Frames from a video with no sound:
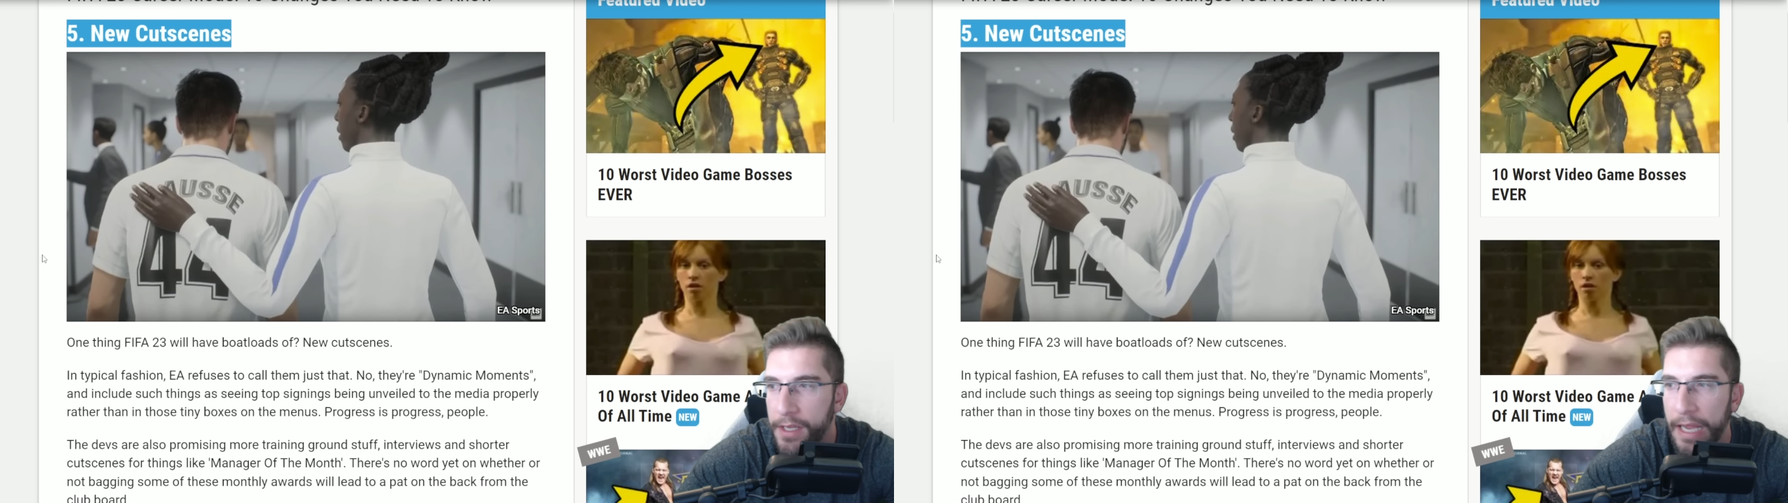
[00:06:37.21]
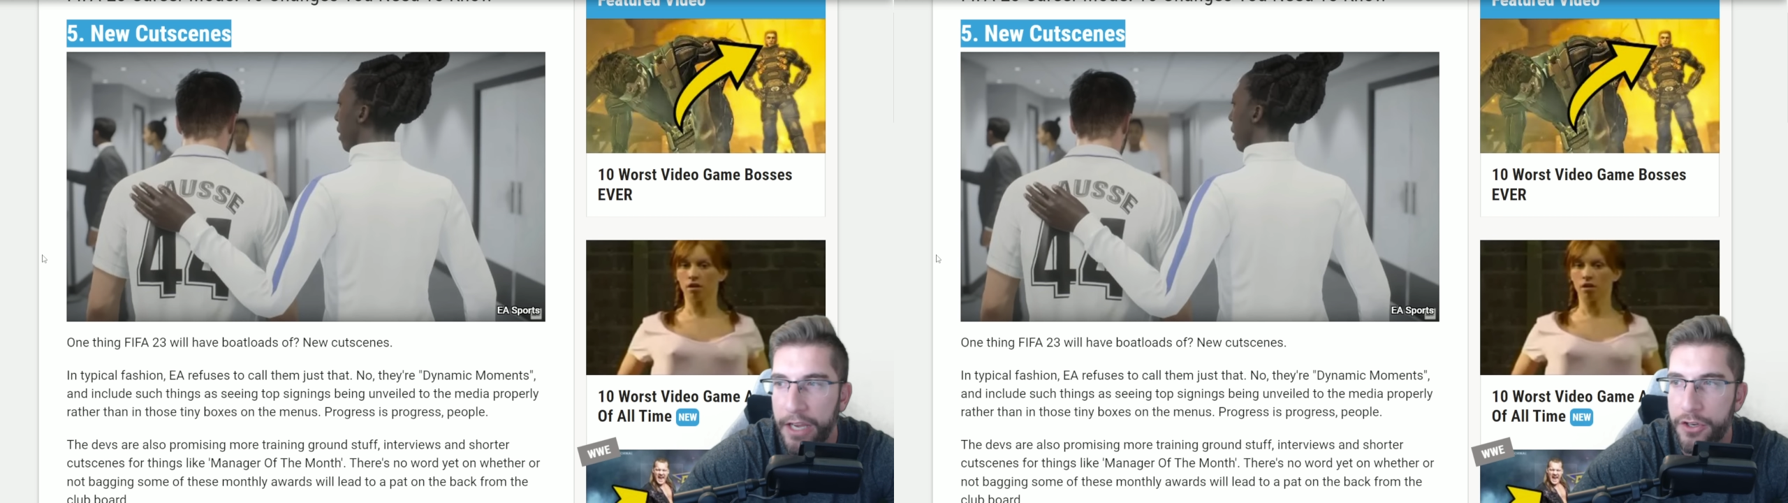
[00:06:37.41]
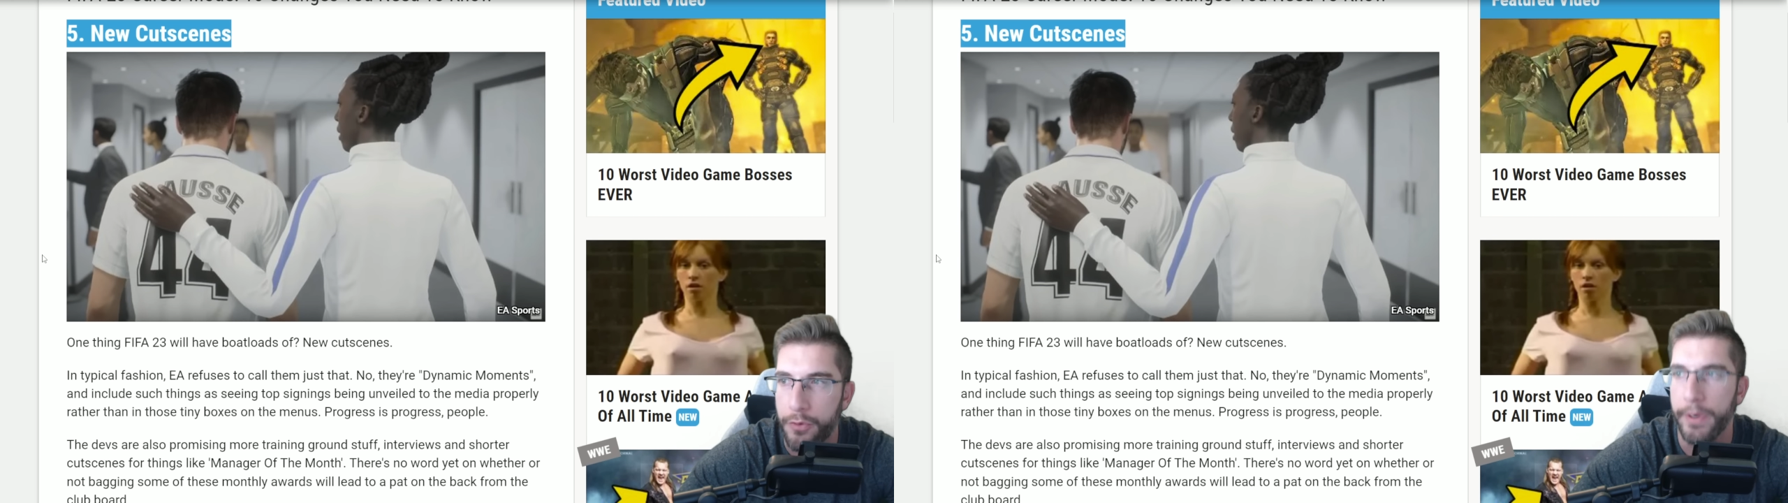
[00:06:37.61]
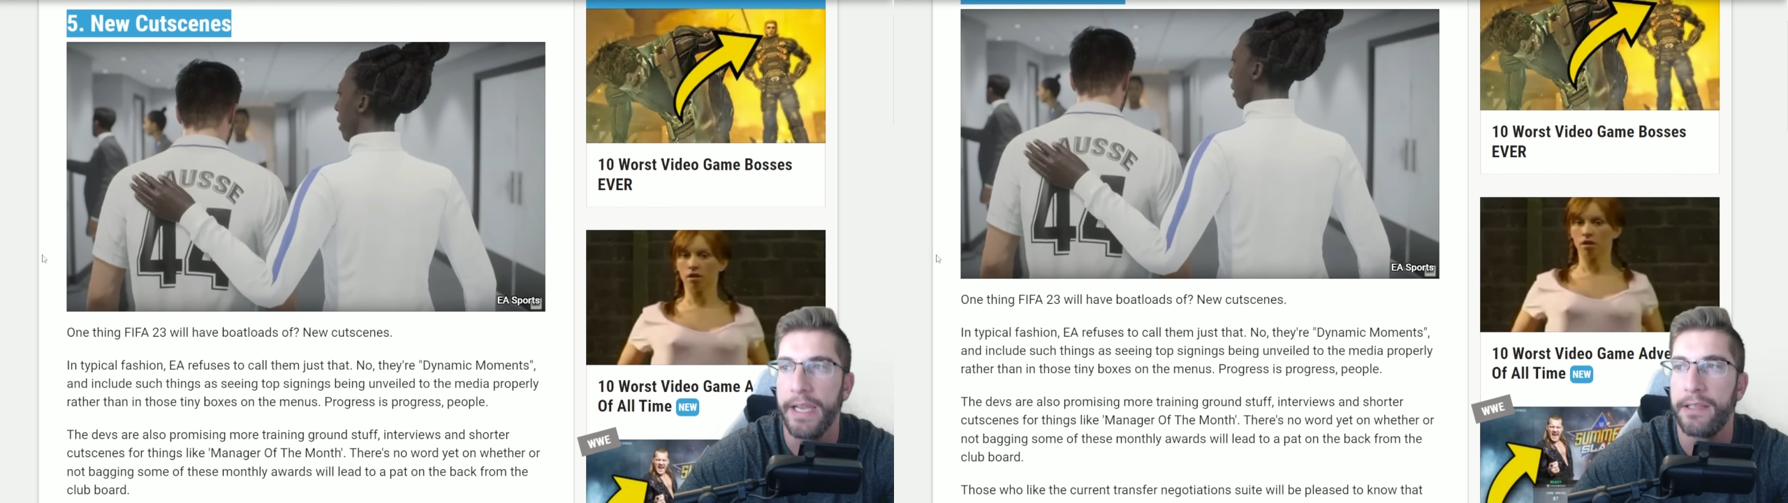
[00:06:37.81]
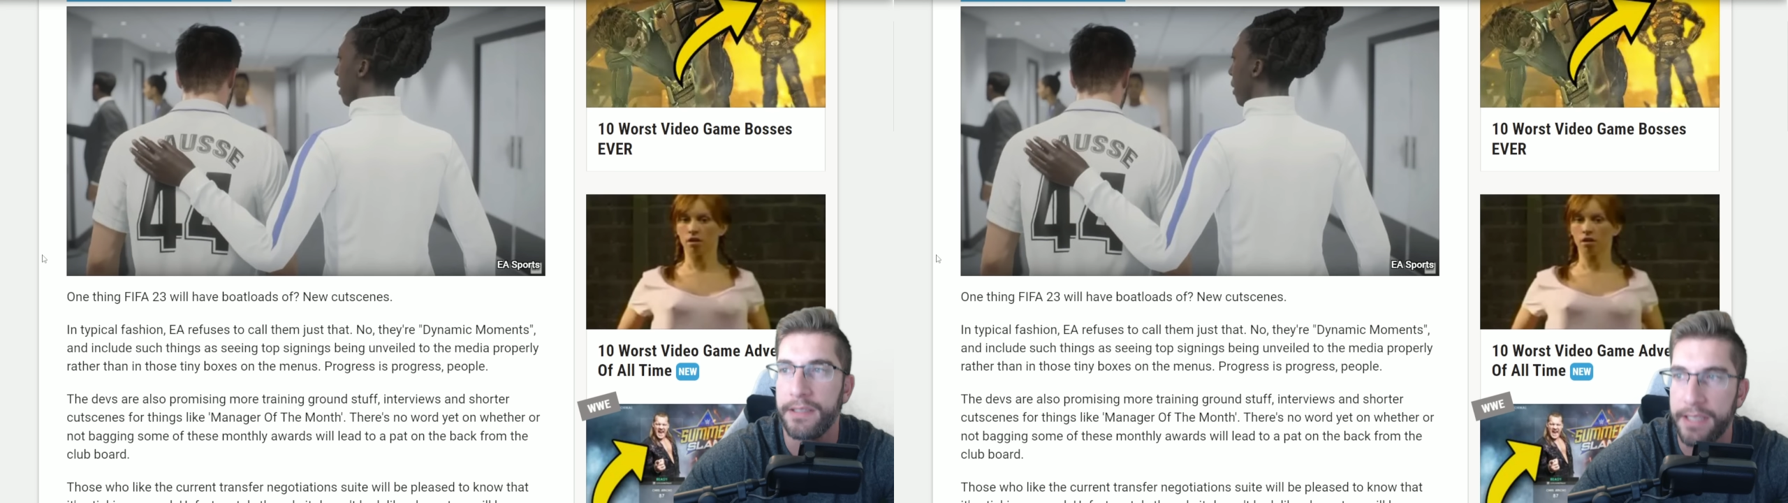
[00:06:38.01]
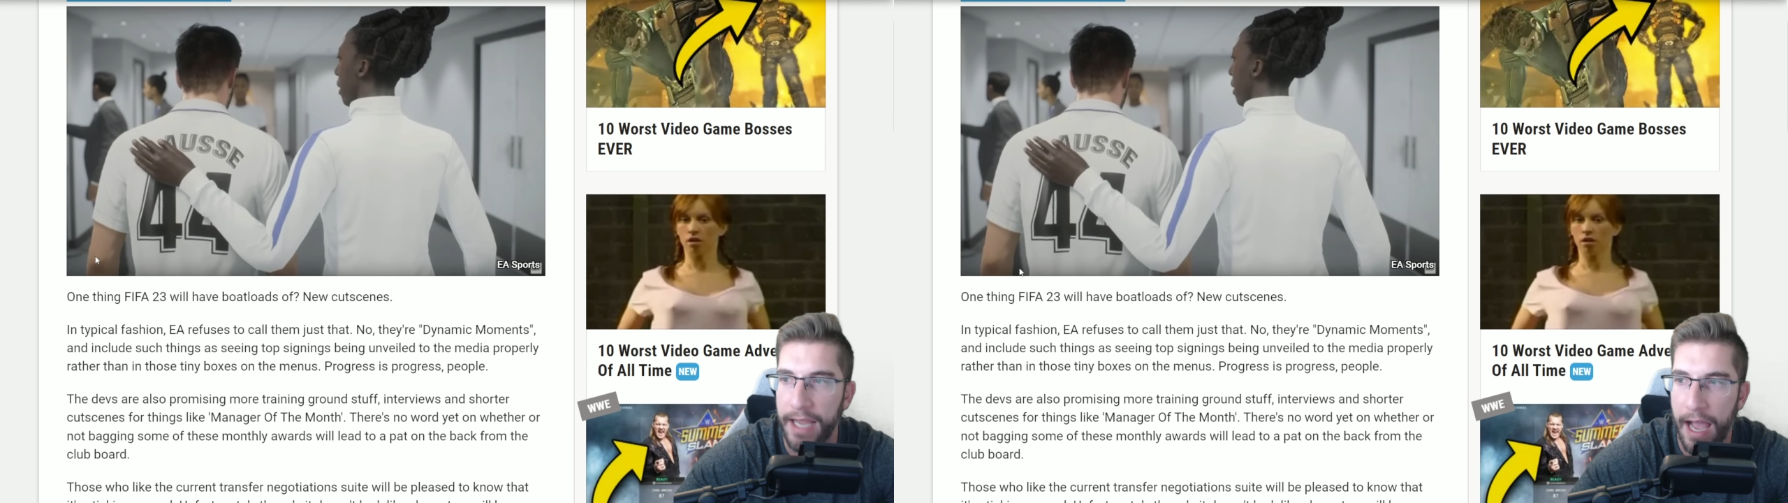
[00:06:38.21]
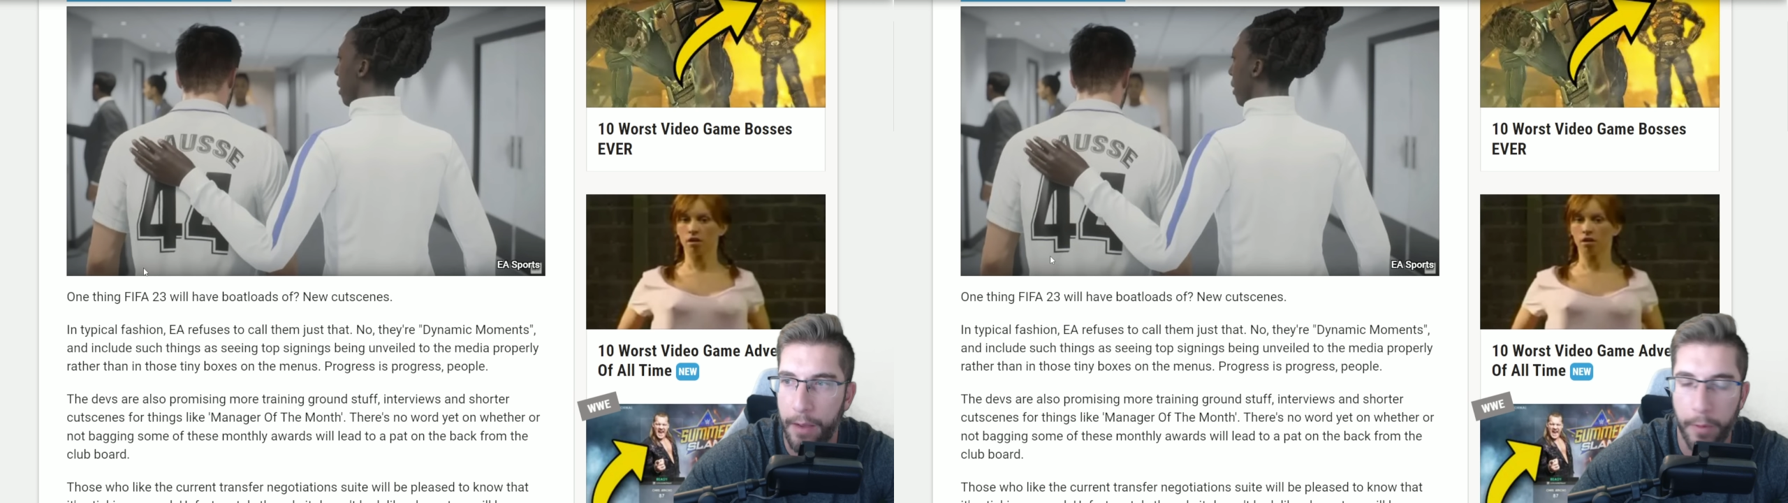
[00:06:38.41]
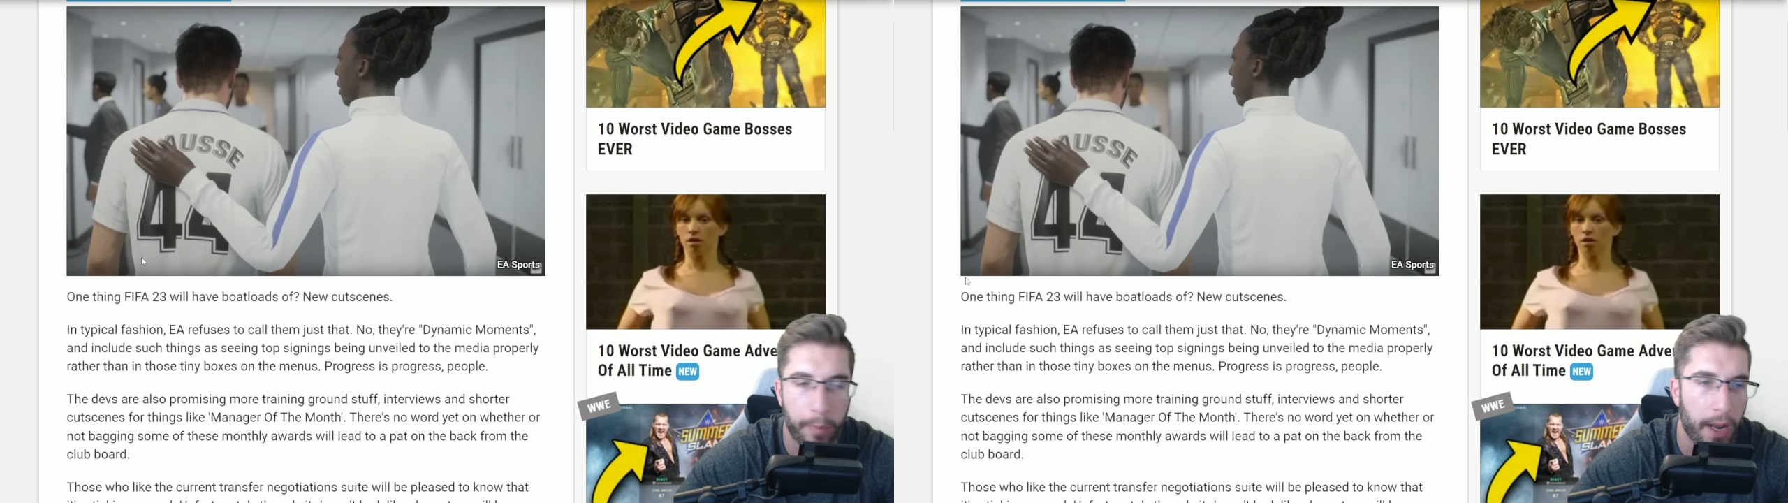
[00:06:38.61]
intrigued to see how
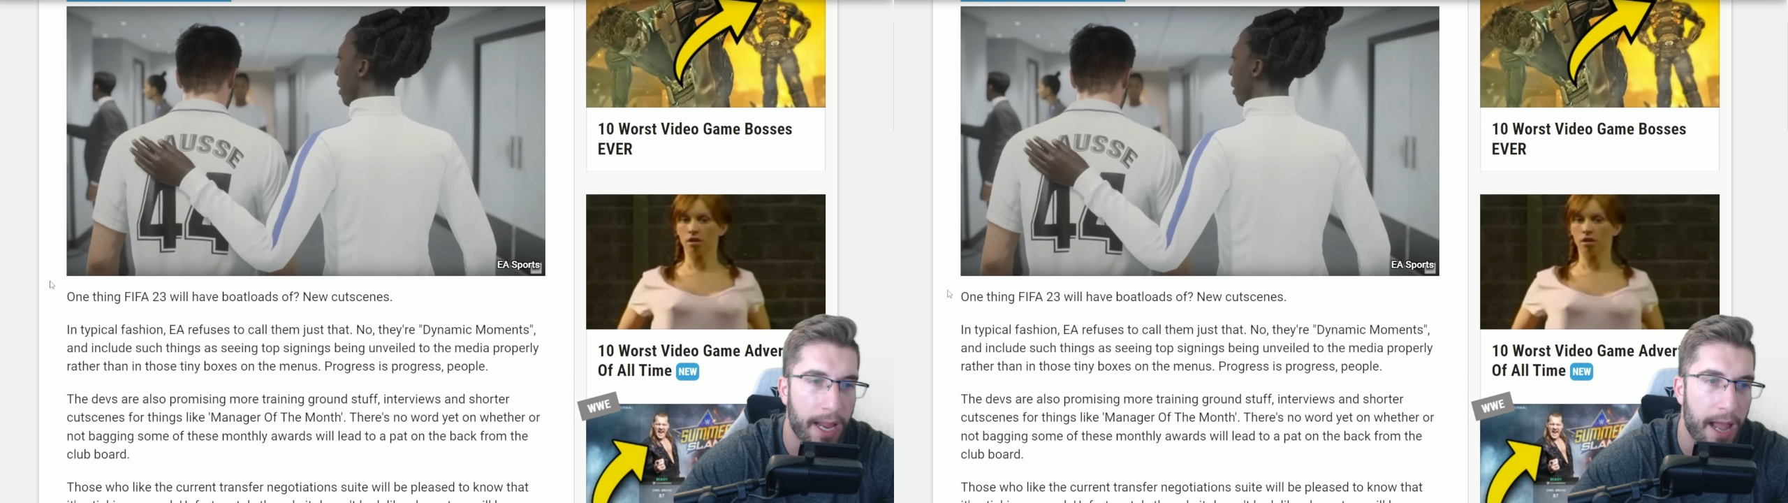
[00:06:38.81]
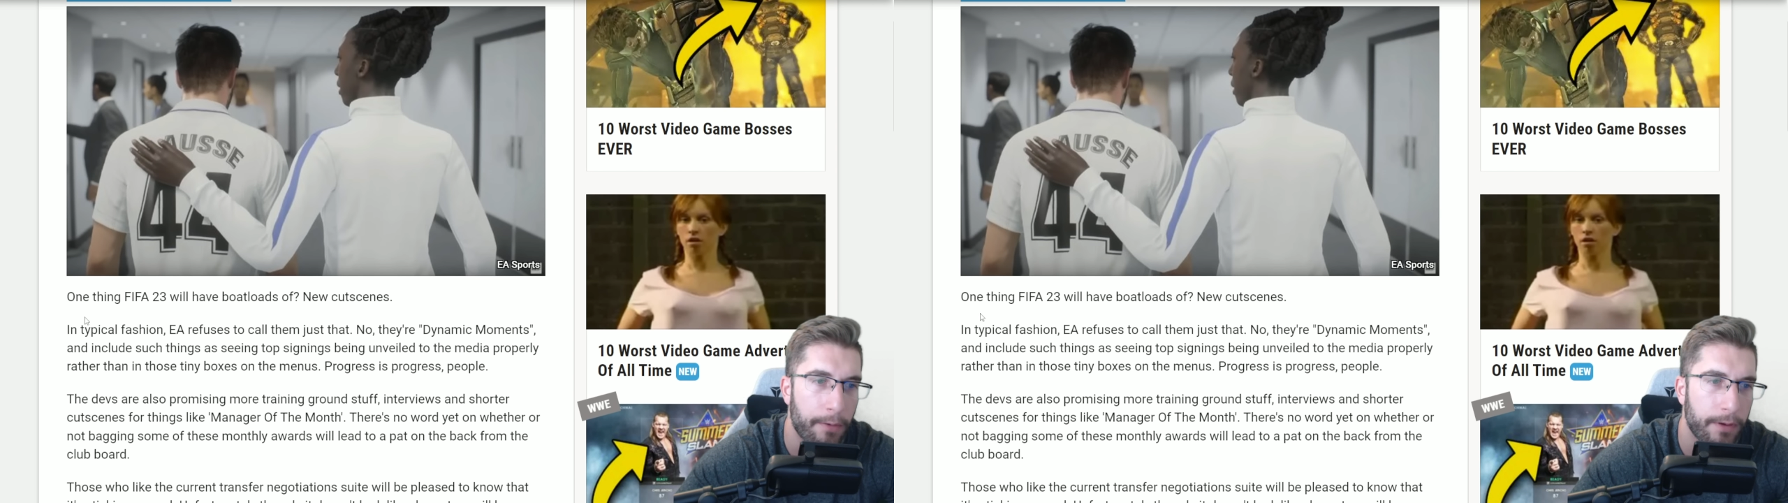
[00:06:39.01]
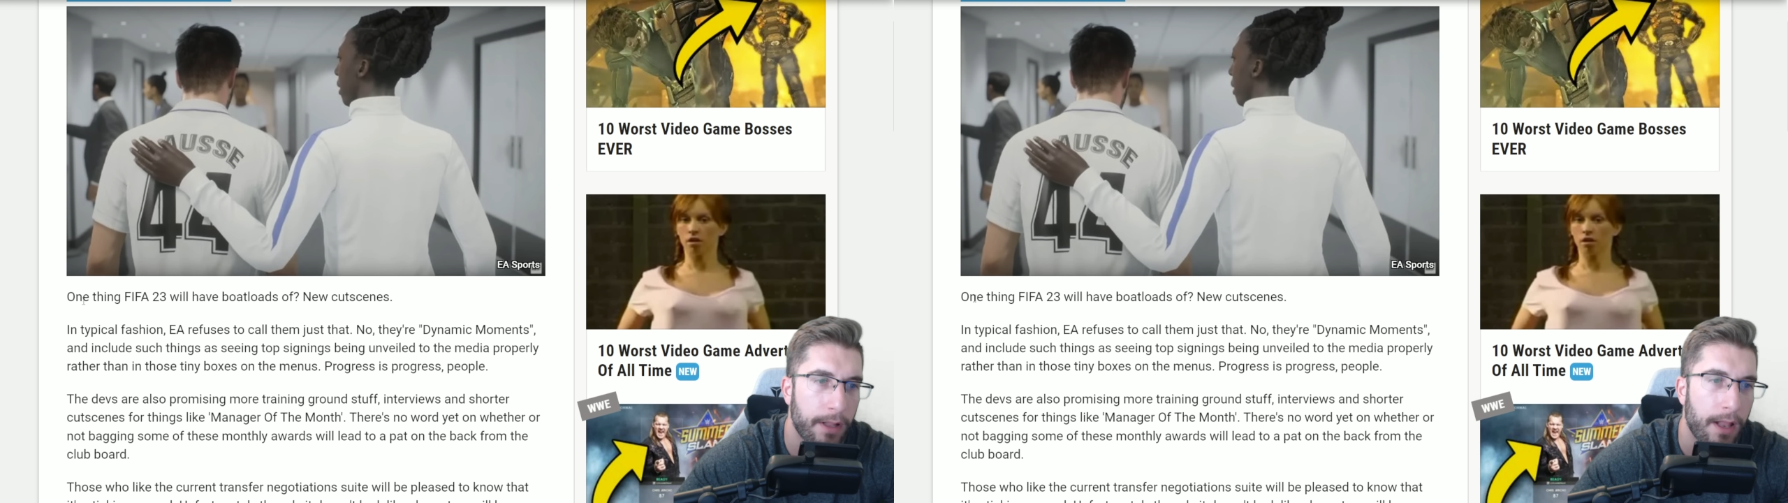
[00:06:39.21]
it will play out.